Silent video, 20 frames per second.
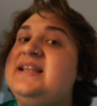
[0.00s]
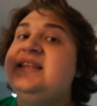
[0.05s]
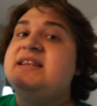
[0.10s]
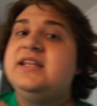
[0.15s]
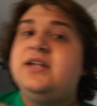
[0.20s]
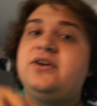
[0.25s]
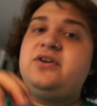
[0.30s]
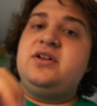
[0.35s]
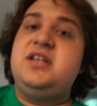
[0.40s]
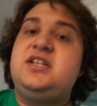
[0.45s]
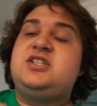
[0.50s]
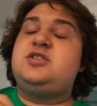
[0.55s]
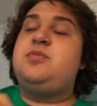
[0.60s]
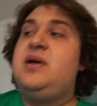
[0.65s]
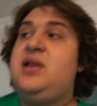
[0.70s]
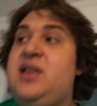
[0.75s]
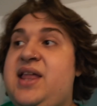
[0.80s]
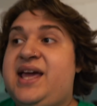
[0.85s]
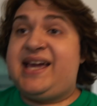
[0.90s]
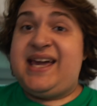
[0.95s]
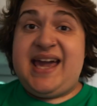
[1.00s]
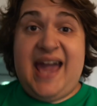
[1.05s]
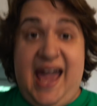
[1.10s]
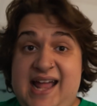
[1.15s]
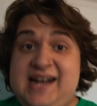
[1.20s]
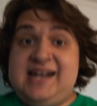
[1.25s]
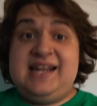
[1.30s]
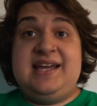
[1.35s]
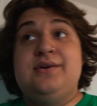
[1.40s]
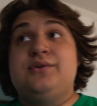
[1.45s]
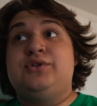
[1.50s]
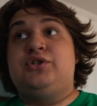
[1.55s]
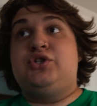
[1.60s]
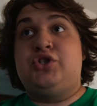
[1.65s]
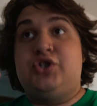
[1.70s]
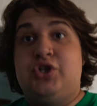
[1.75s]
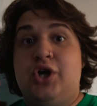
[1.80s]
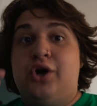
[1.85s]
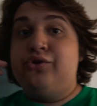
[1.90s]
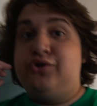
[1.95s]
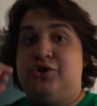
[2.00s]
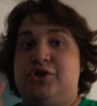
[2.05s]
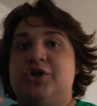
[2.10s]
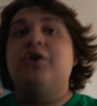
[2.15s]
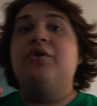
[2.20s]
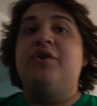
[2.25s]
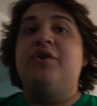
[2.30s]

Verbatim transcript: literally smelled like candy. It was so, so